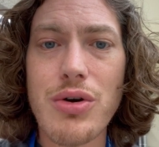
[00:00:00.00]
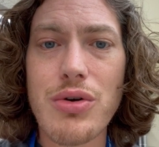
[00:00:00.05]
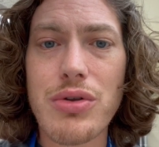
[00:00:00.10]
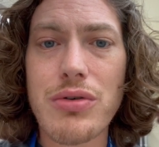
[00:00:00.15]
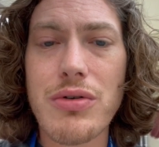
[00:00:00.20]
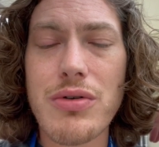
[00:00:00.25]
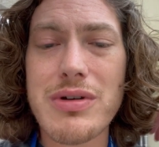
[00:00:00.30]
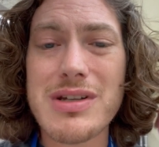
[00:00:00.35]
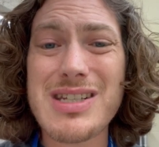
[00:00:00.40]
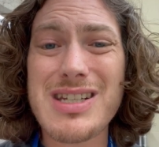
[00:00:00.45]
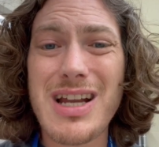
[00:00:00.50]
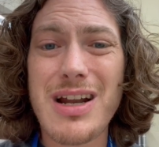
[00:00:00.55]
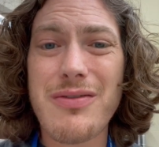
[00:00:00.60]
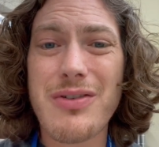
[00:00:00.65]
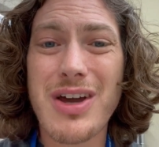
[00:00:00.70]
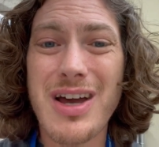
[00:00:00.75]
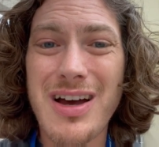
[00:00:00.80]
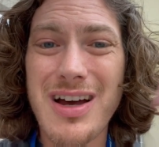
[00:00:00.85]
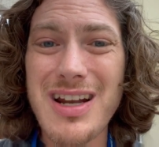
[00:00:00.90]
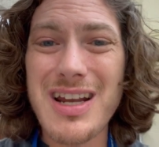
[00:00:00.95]
through, instead
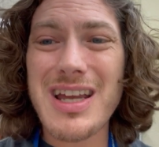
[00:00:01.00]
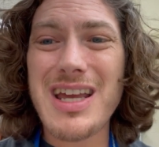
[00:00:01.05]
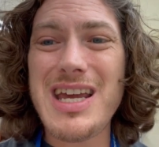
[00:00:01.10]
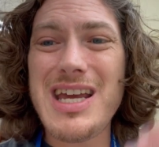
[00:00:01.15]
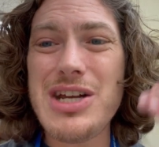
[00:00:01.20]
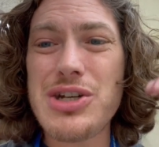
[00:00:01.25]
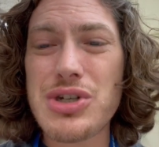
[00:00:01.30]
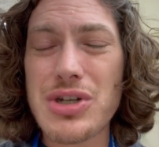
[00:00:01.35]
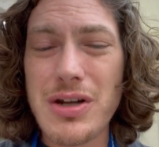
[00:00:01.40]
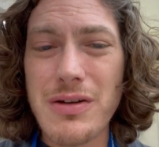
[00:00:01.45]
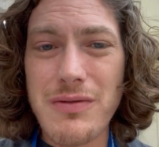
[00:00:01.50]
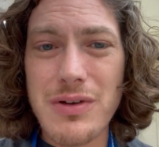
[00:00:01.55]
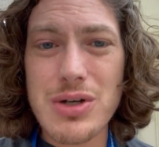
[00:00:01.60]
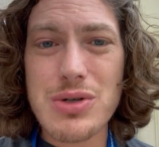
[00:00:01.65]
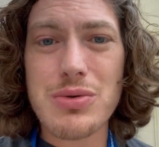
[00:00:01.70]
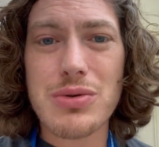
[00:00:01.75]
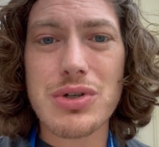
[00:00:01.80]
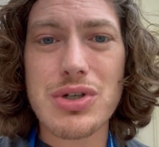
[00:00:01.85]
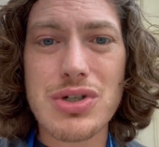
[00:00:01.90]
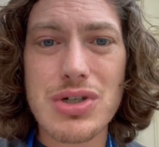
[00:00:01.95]
of cutting each
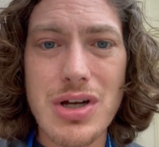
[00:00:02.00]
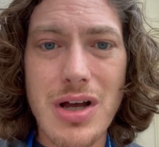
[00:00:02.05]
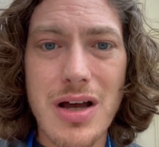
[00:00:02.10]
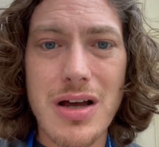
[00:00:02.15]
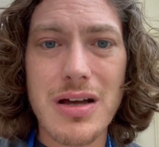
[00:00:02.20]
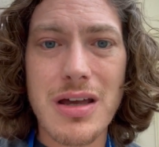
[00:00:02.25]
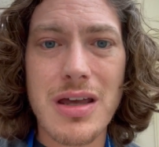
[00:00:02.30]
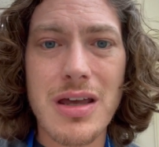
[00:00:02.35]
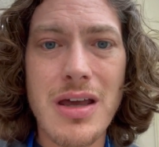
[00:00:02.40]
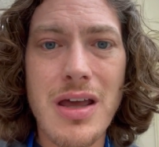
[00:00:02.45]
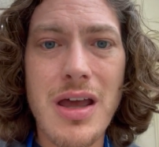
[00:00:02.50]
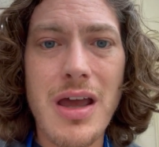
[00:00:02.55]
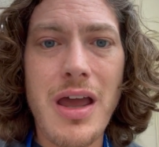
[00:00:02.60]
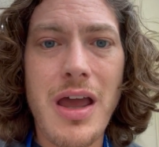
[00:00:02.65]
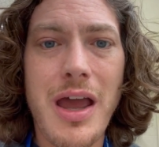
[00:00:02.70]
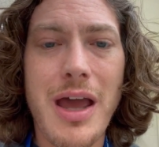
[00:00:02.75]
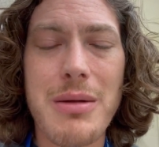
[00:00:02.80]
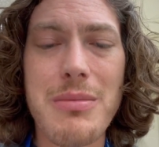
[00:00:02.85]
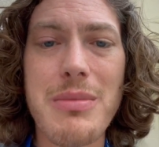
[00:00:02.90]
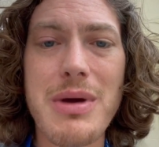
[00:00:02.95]
individual chunk
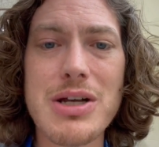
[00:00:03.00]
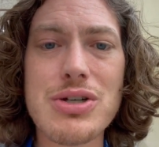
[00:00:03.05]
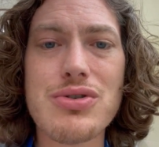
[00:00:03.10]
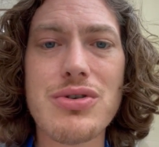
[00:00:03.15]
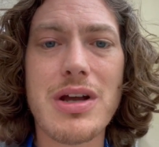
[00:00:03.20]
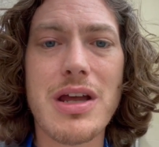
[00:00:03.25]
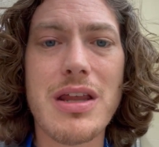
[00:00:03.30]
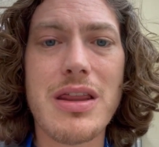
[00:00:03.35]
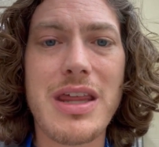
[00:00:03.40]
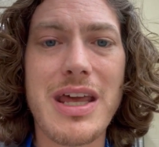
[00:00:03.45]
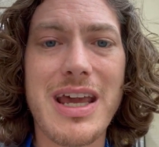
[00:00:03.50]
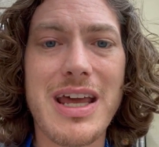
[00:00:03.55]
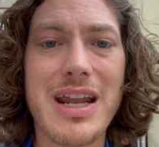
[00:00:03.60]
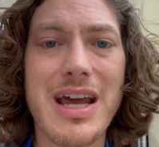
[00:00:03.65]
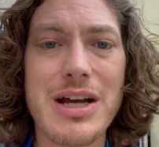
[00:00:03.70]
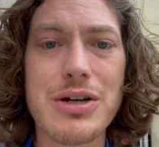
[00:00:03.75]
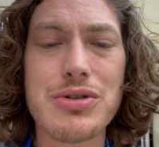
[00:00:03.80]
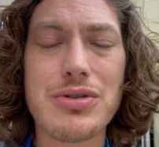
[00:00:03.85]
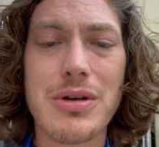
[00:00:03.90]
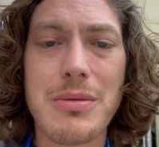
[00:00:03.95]
and measuring it, they can
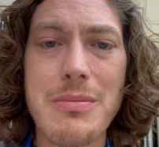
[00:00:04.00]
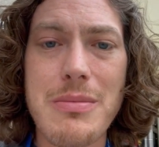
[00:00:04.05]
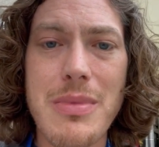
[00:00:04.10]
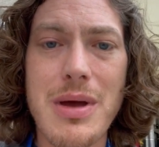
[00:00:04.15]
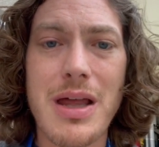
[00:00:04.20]
actually,